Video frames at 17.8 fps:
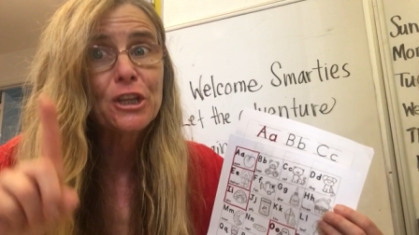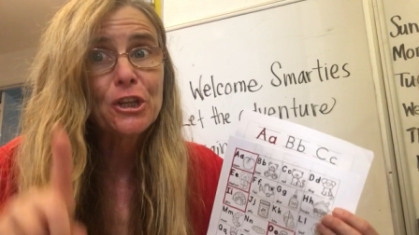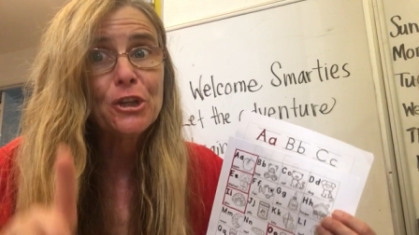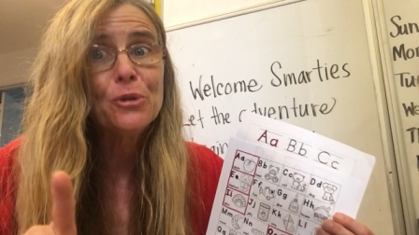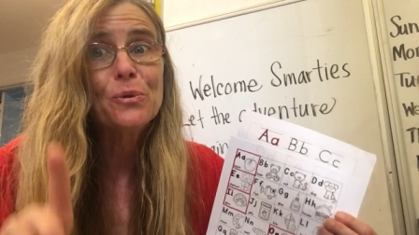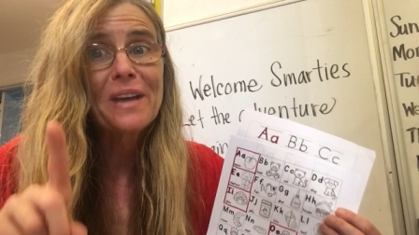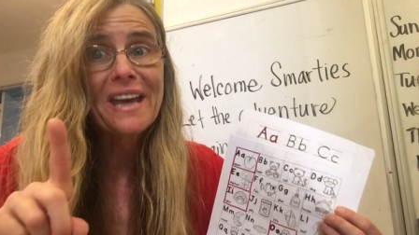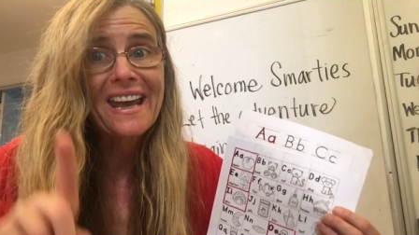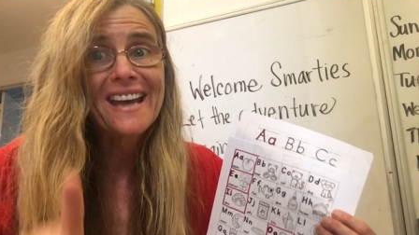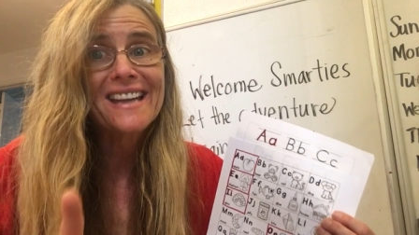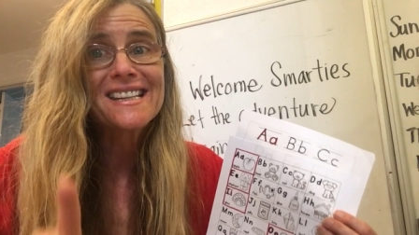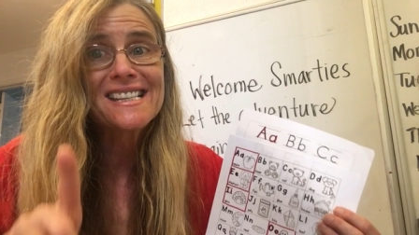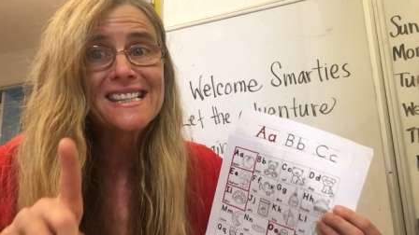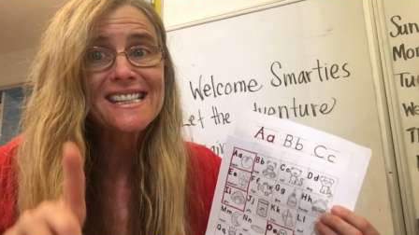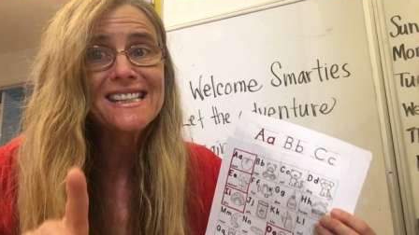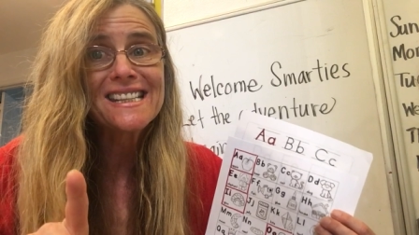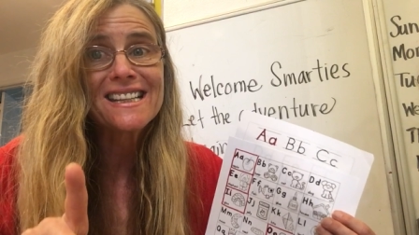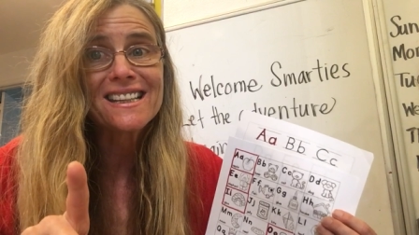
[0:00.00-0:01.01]
You
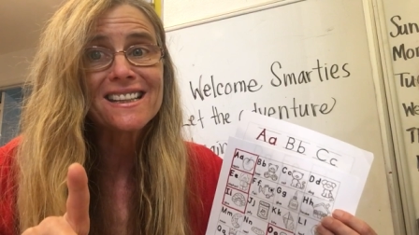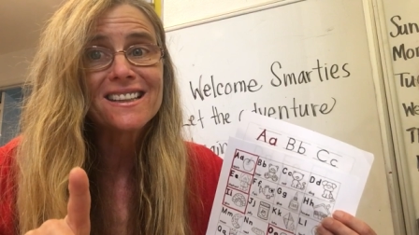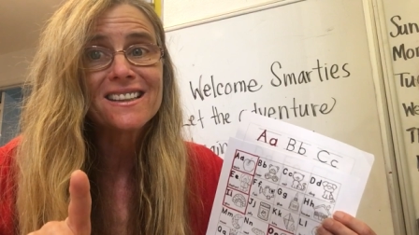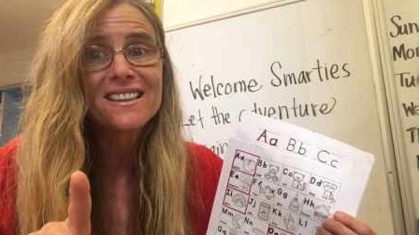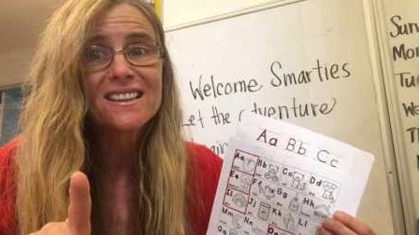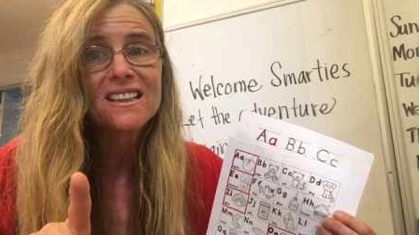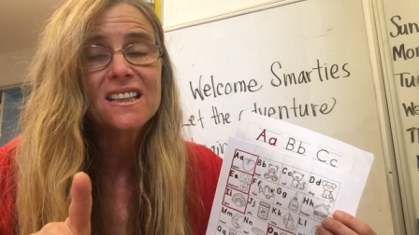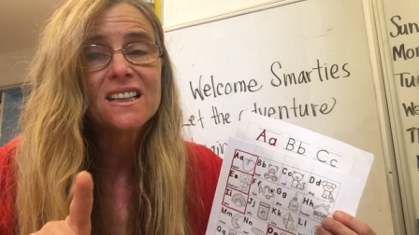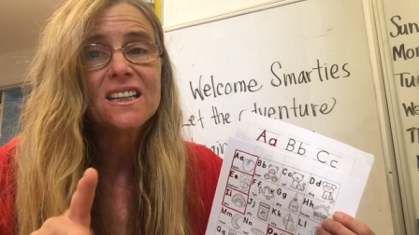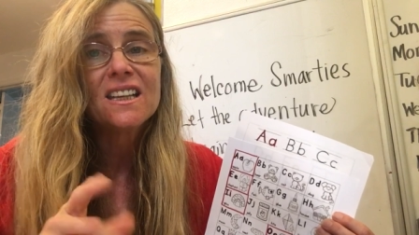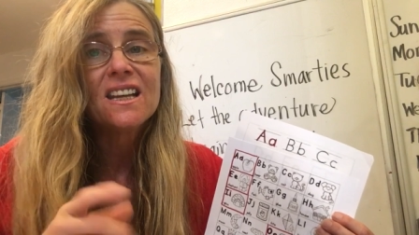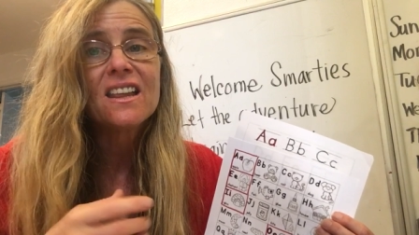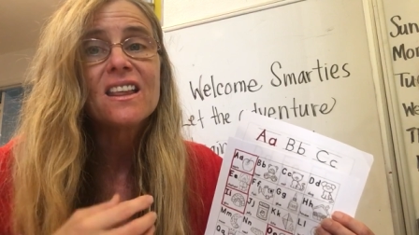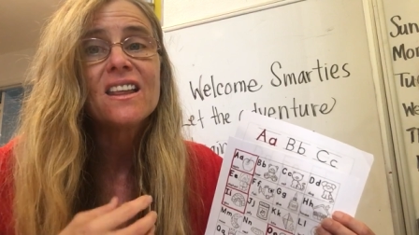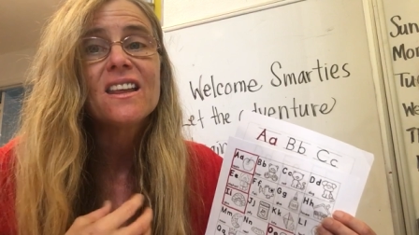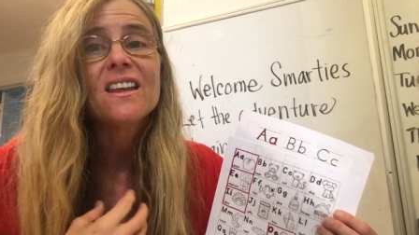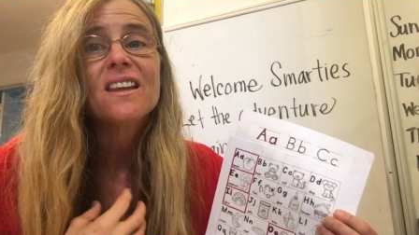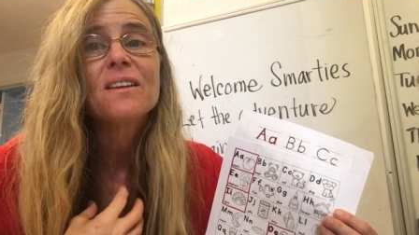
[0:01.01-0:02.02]
can see it.
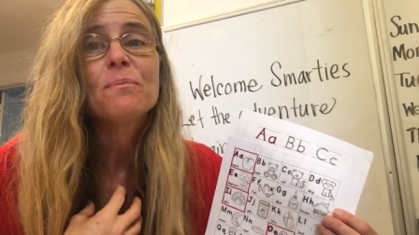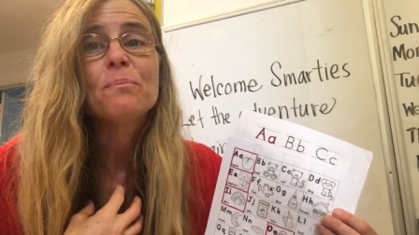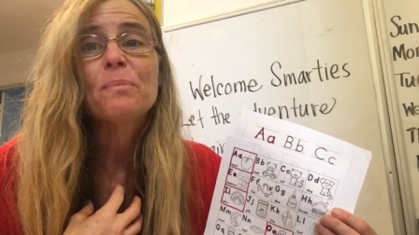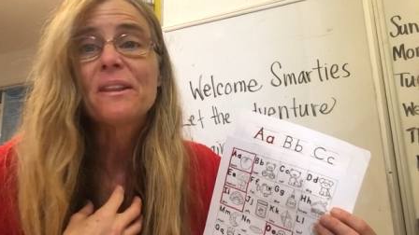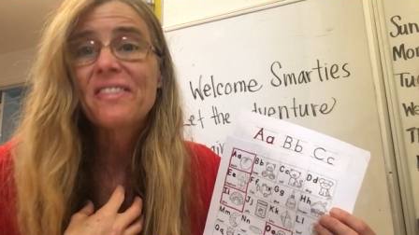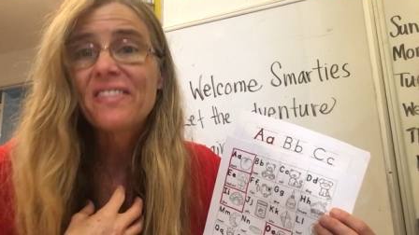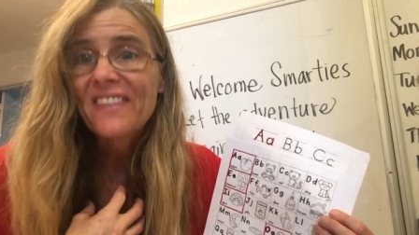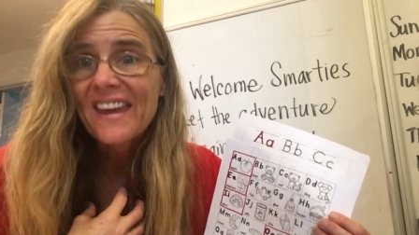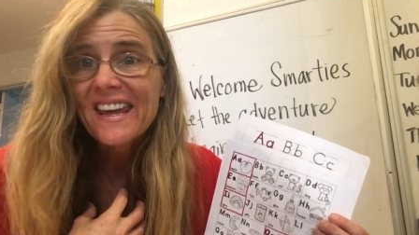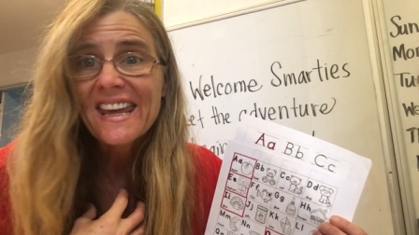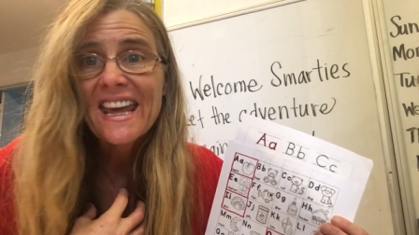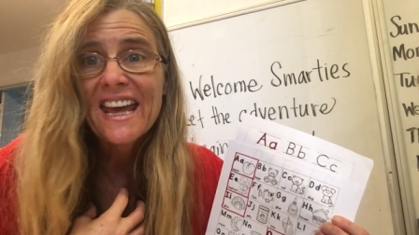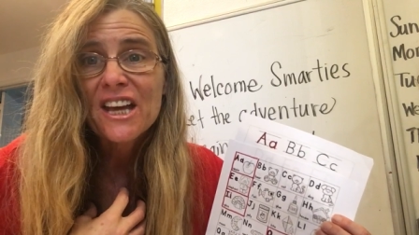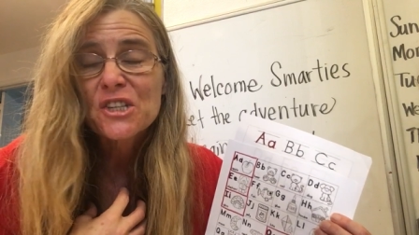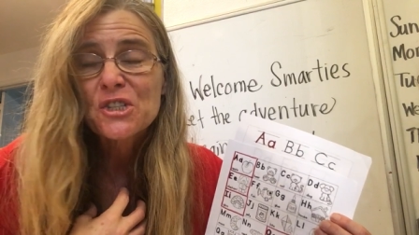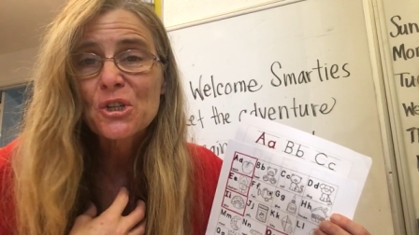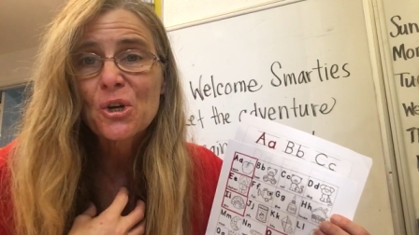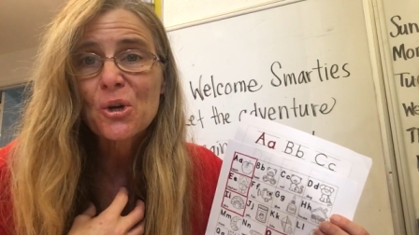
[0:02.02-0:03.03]
But they
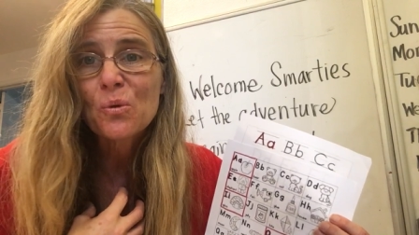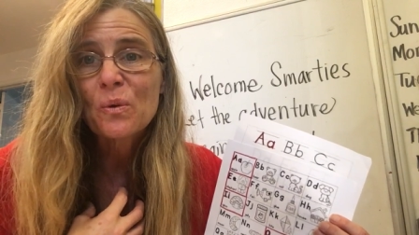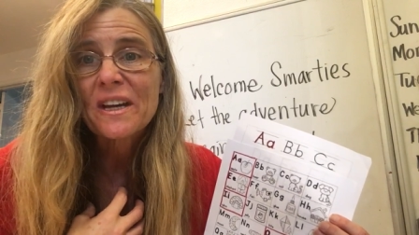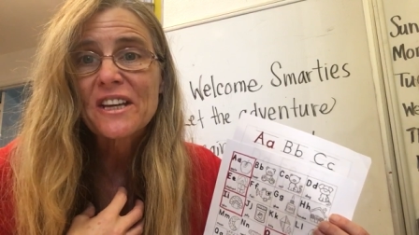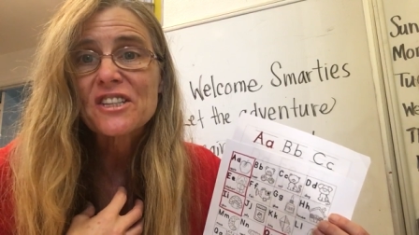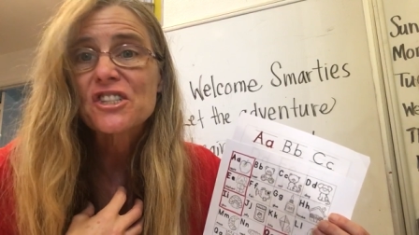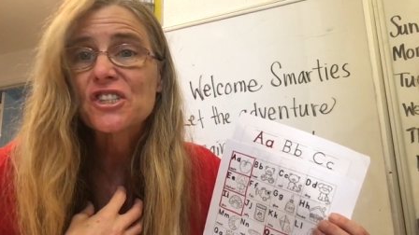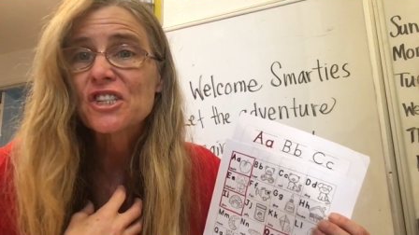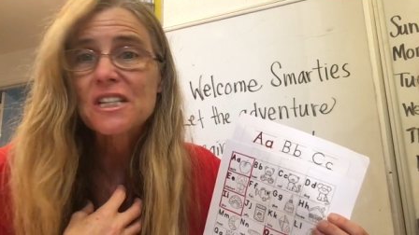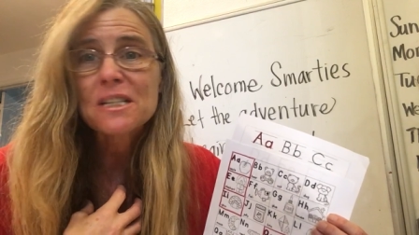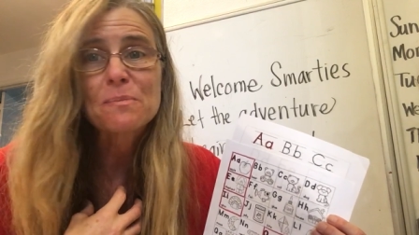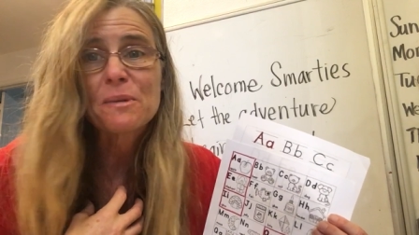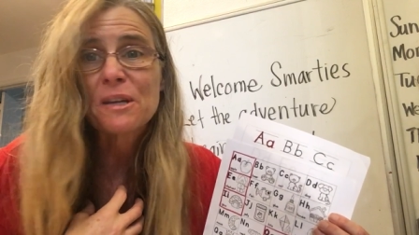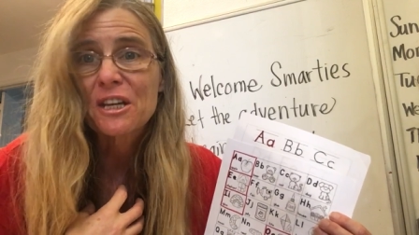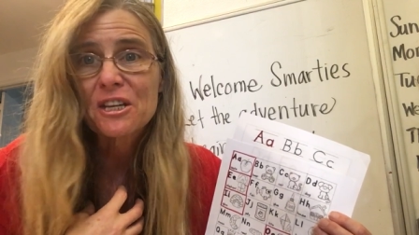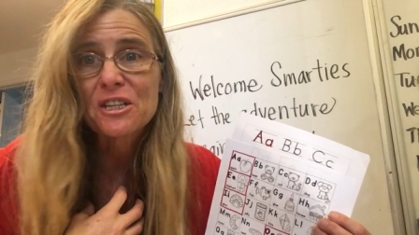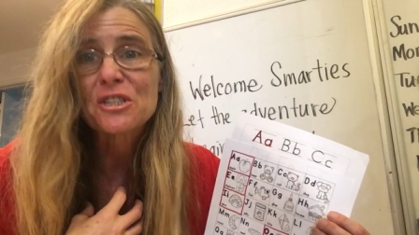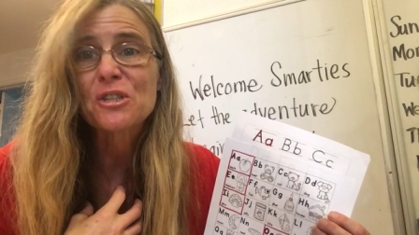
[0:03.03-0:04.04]
can't always just
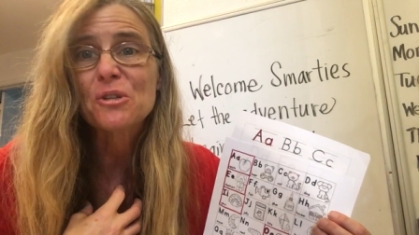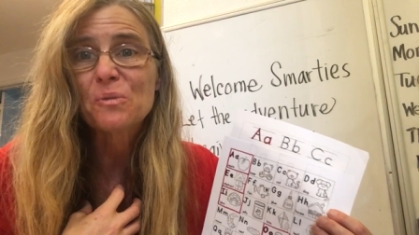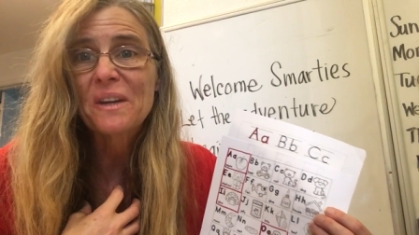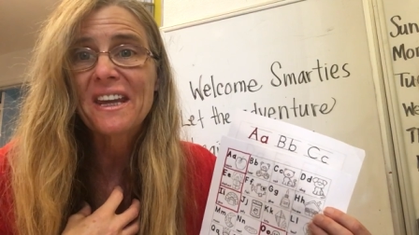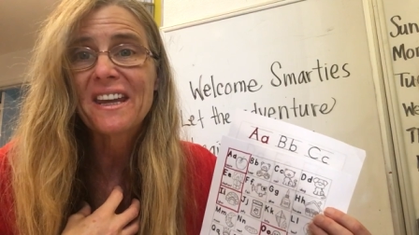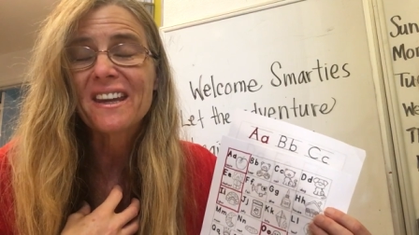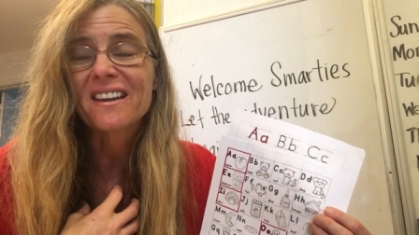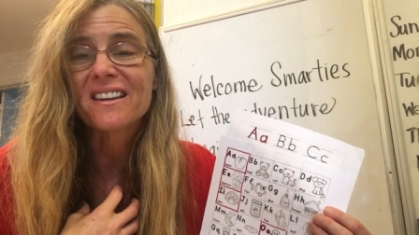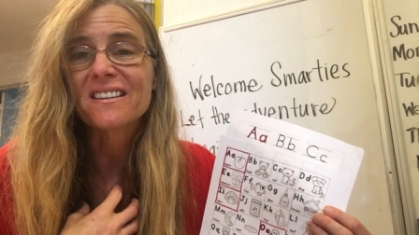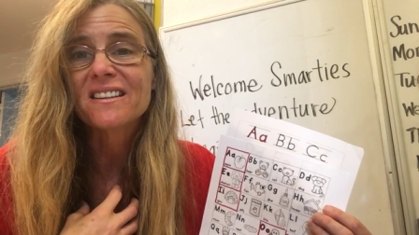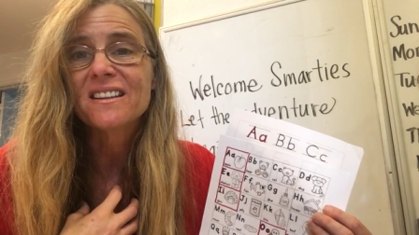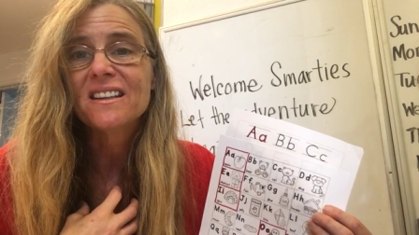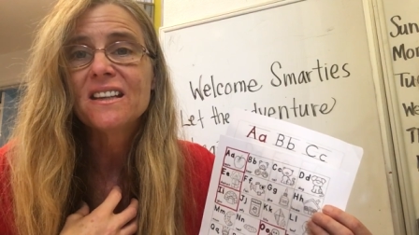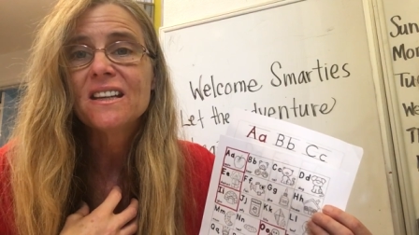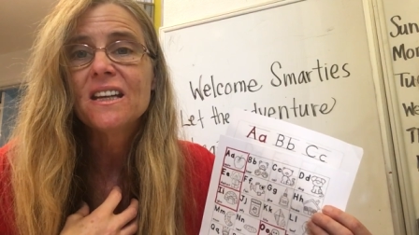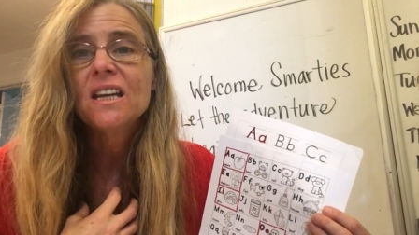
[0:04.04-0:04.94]
because you can.